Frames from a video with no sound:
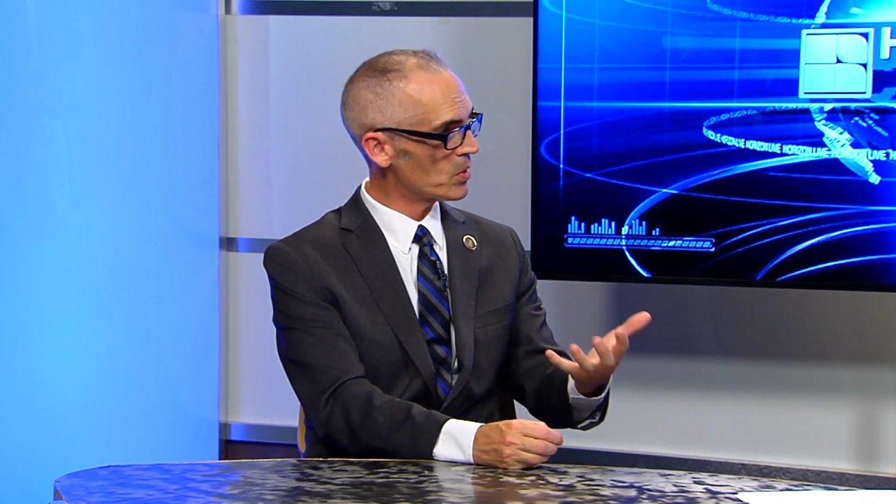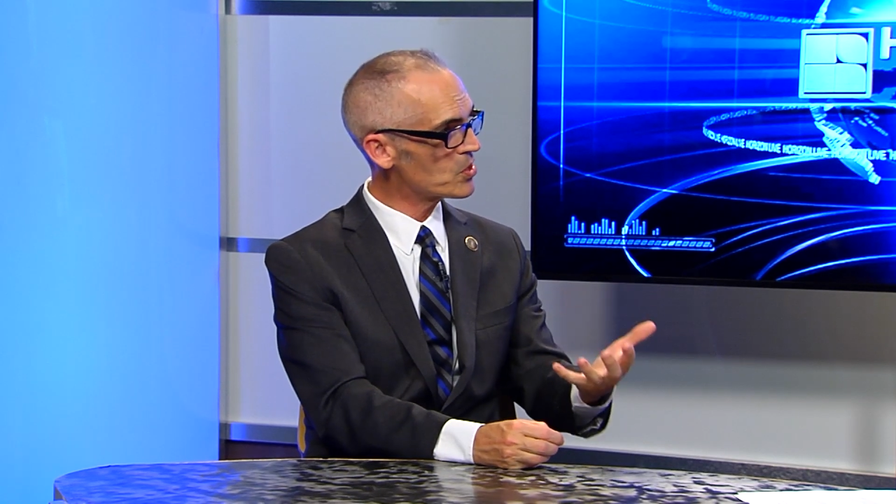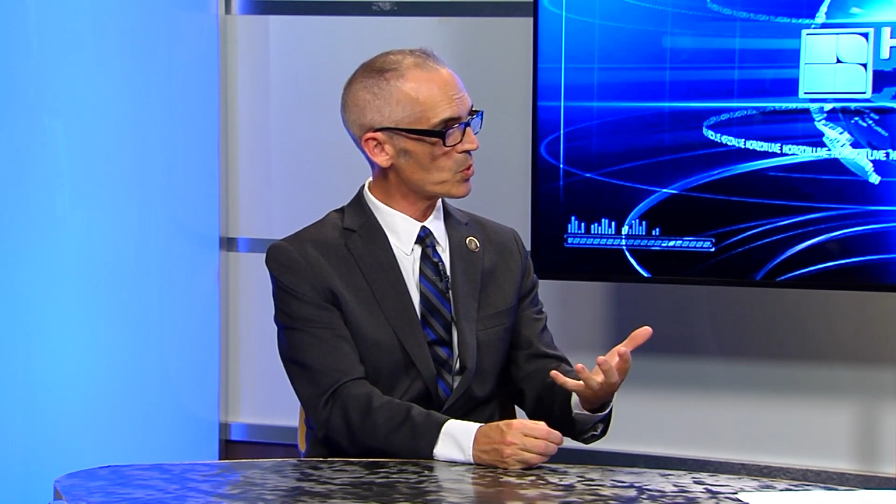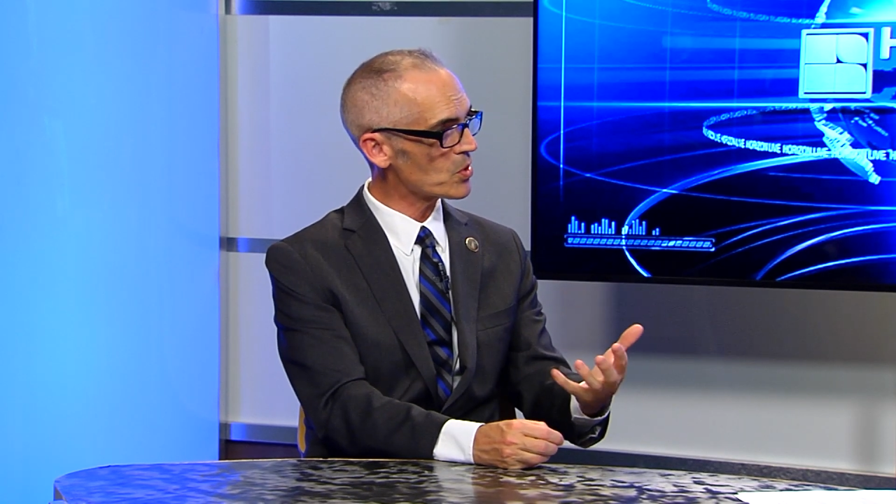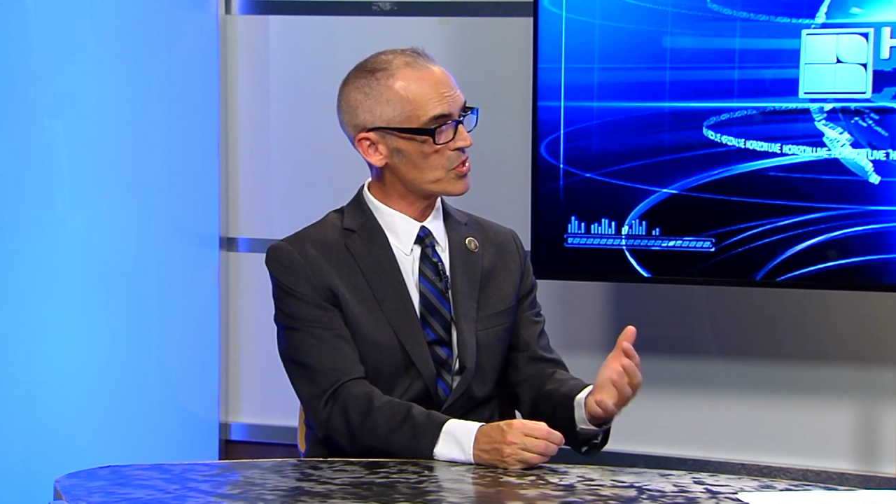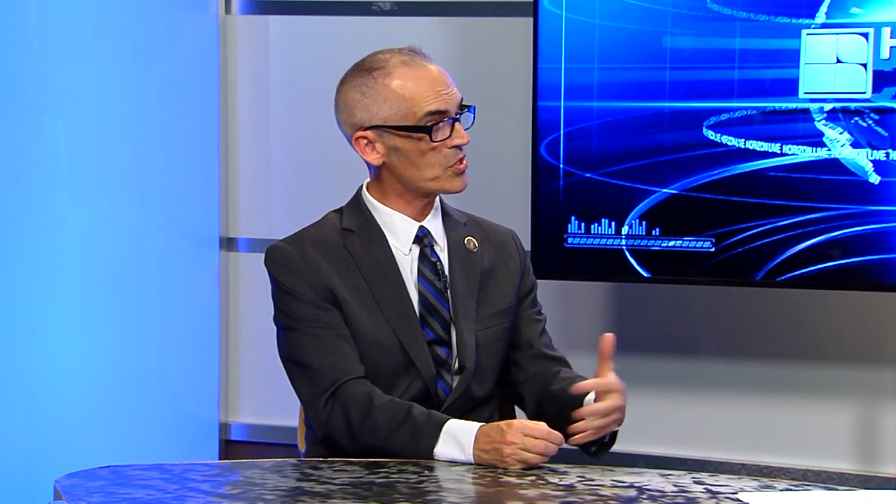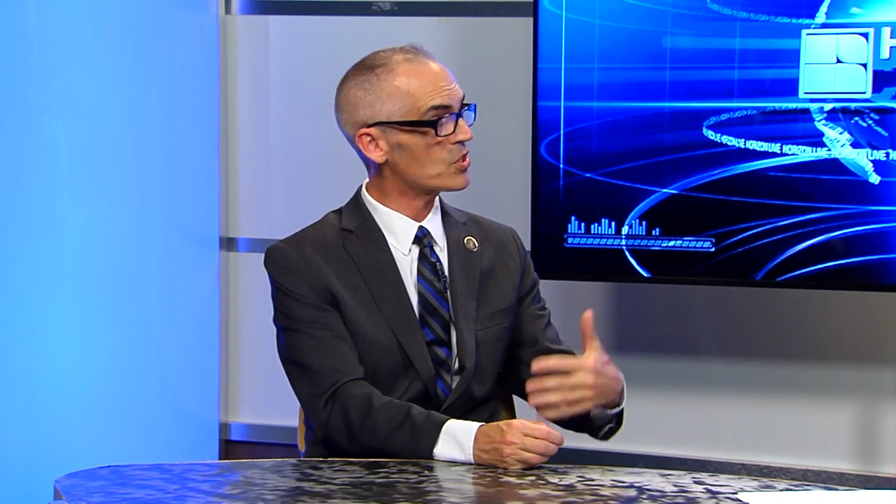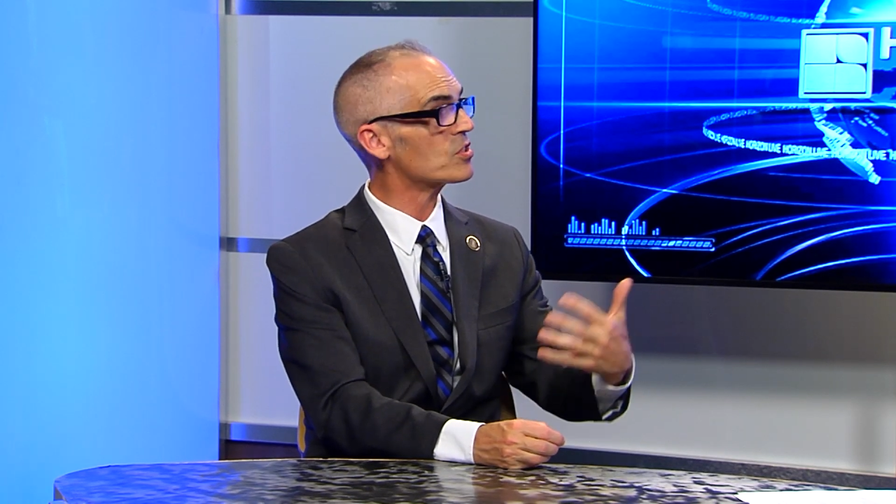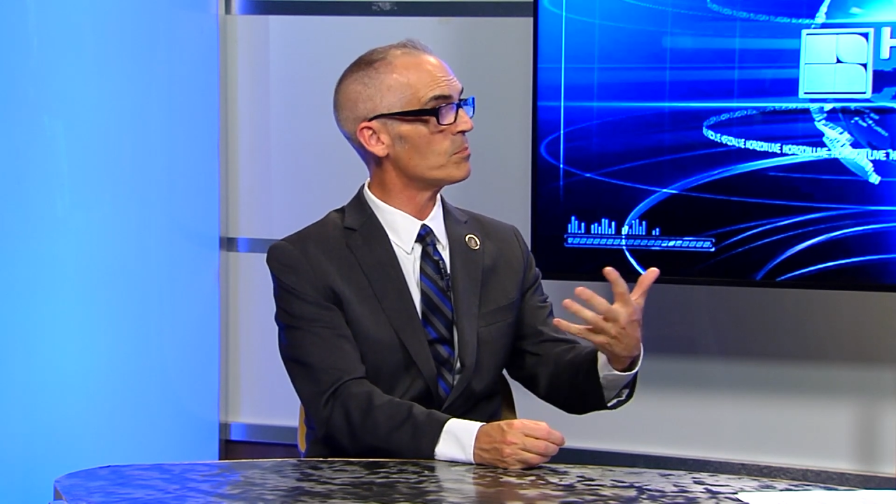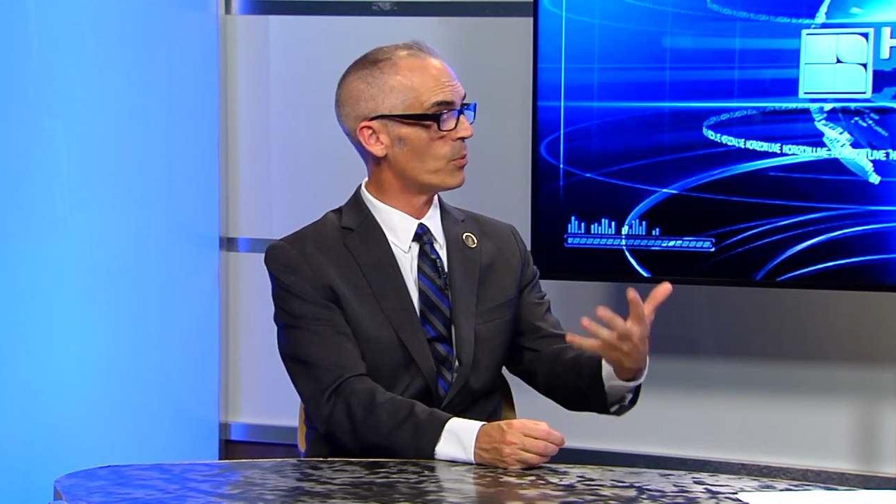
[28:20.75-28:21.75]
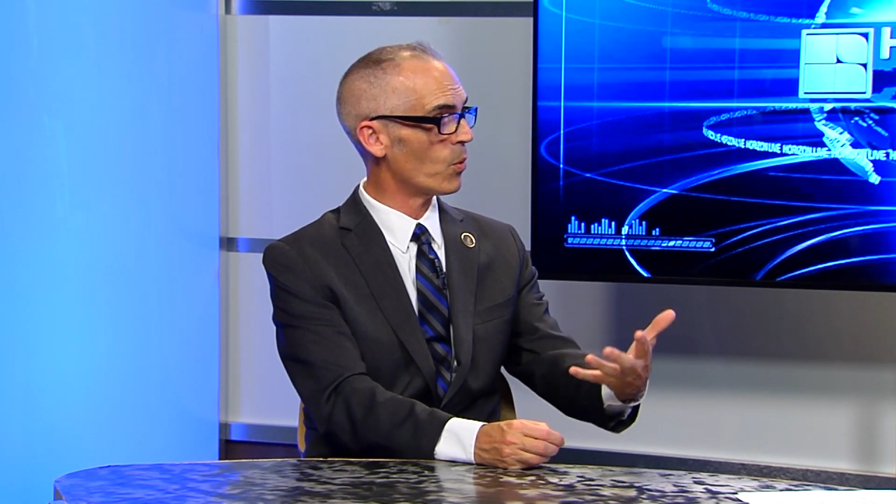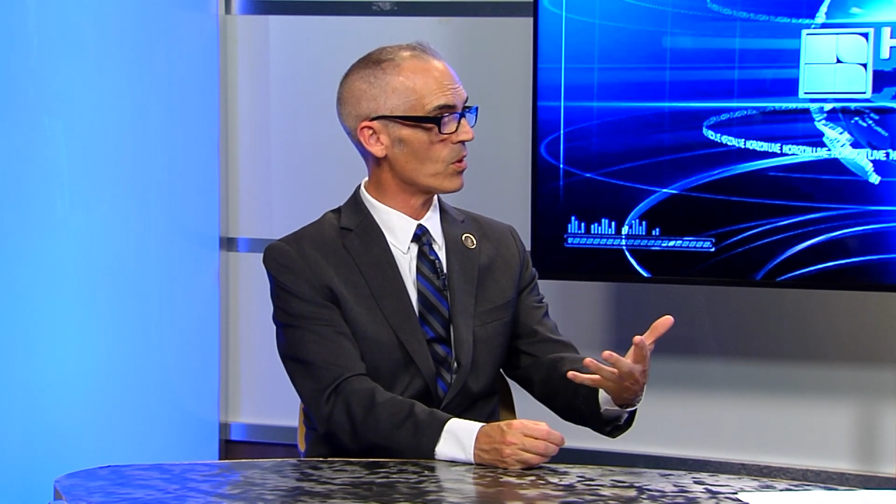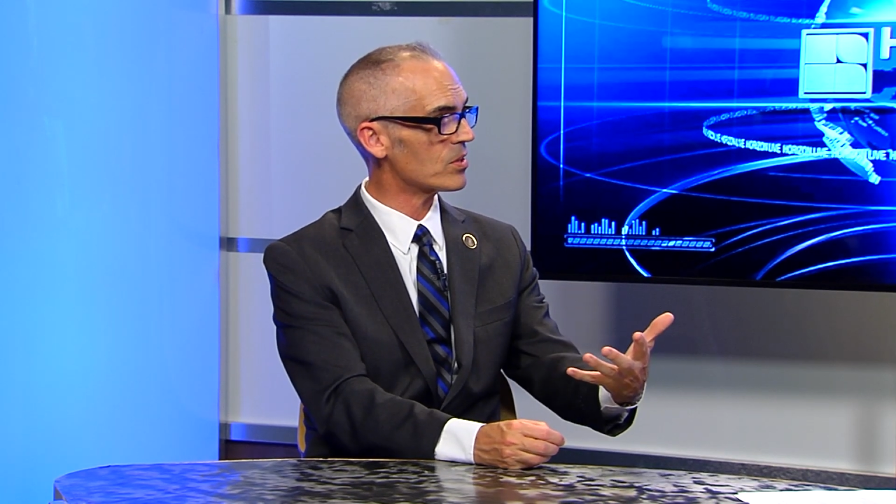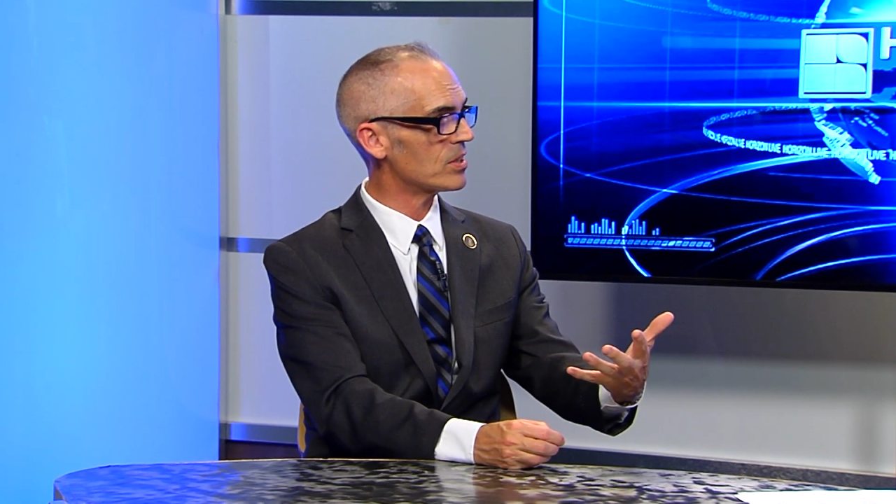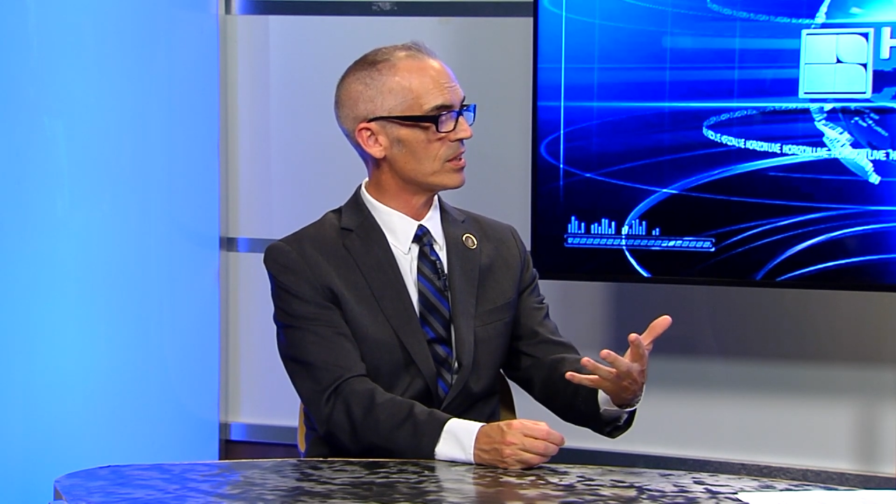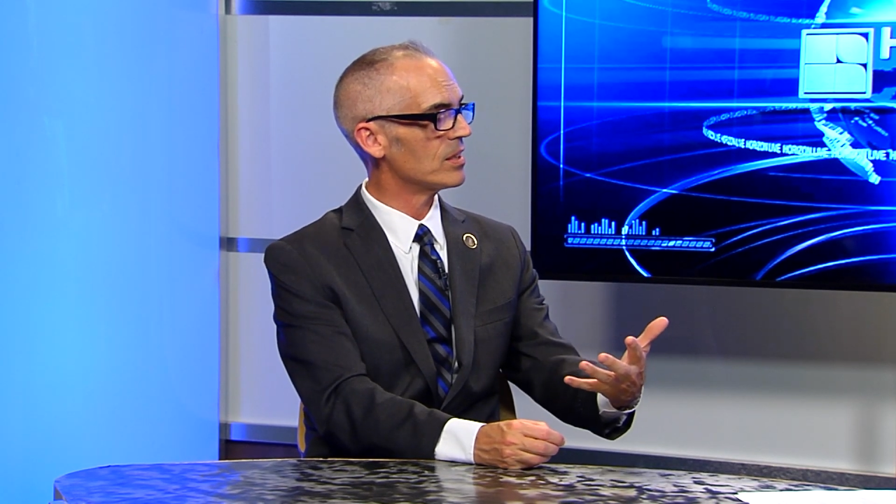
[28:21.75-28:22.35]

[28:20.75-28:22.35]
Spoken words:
resources to support